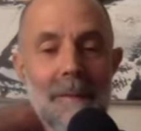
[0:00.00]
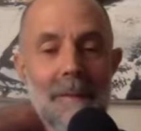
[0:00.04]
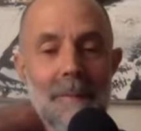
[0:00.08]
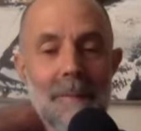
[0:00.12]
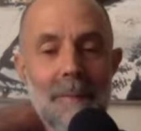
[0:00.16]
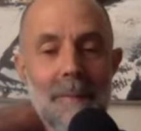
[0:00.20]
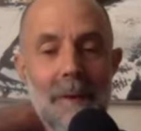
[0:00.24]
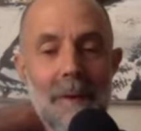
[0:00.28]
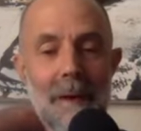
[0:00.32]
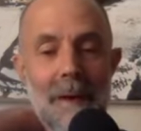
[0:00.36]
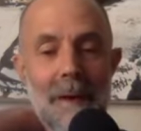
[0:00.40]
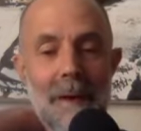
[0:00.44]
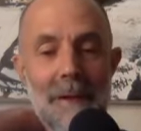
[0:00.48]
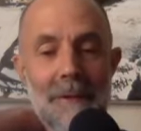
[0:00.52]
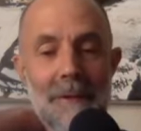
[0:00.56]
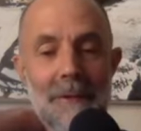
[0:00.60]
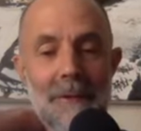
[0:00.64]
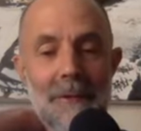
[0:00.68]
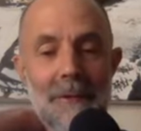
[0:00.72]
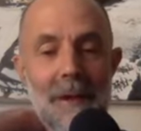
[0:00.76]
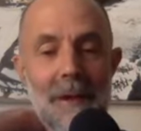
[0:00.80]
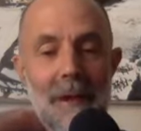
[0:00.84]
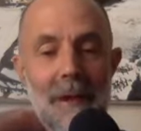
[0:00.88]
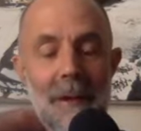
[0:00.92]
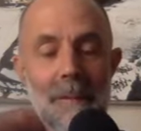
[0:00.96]
by
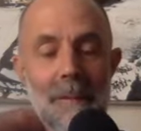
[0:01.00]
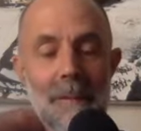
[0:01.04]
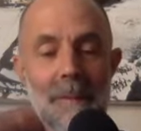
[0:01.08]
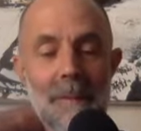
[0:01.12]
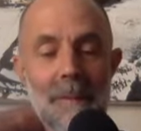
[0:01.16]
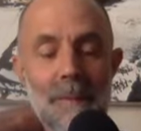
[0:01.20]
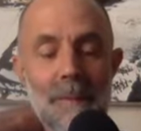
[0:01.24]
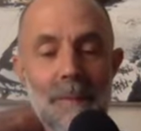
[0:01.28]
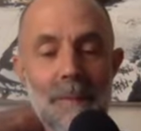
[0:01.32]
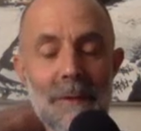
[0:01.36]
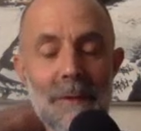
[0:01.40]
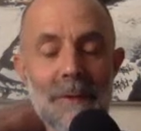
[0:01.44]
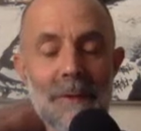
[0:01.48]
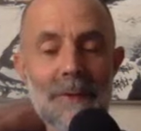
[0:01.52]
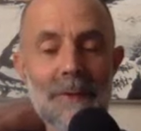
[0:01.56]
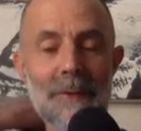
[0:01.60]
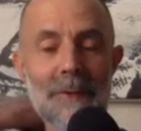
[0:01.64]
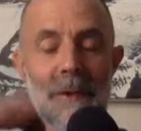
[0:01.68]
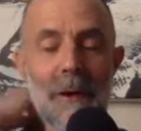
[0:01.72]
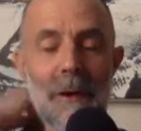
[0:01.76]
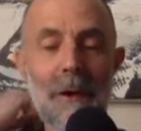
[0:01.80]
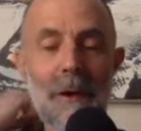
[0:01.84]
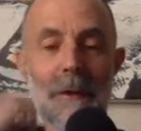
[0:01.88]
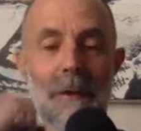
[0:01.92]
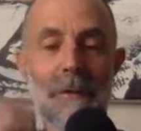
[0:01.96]
James
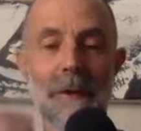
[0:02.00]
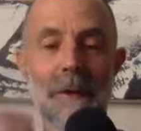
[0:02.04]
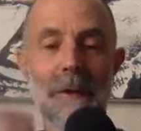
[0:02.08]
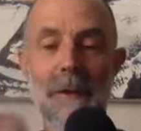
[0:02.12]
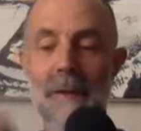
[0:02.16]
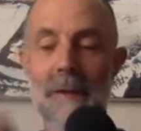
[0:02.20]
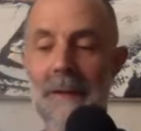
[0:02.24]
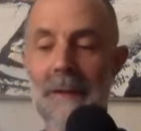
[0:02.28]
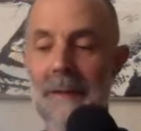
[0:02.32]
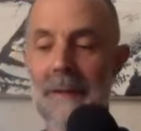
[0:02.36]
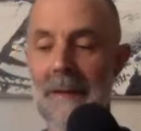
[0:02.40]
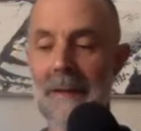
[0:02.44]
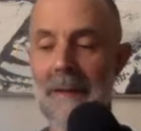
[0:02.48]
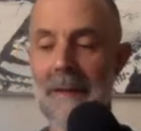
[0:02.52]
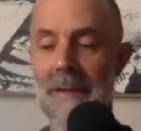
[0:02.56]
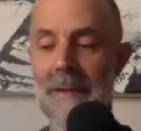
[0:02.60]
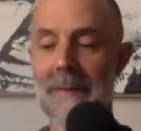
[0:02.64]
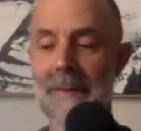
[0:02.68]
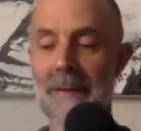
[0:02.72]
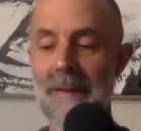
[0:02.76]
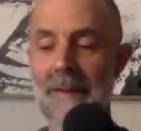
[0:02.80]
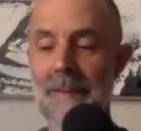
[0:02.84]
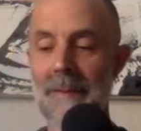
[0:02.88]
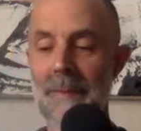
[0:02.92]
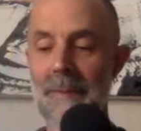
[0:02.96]
Beshara.
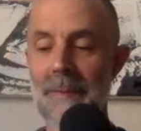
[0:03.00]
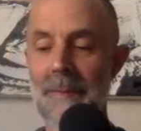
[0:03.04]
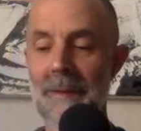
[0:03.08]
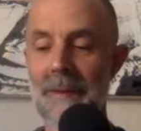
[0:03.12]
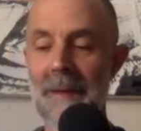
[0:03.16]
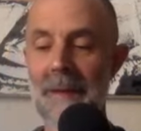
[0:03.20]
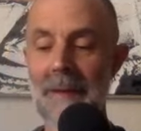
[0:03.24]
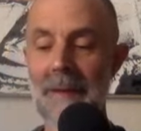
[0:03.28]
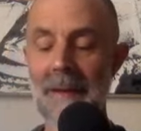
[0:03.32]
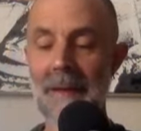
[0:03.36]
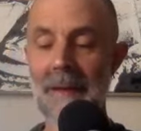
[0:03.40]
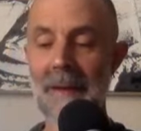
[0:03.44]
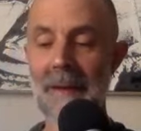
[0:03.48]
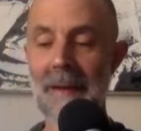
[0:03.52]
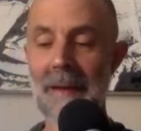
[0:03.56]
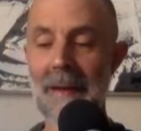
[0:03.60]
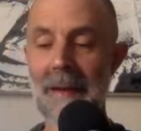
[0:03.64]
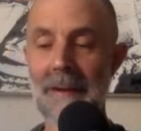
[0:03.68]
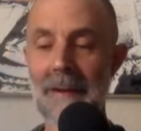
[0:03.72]
That's Beshara.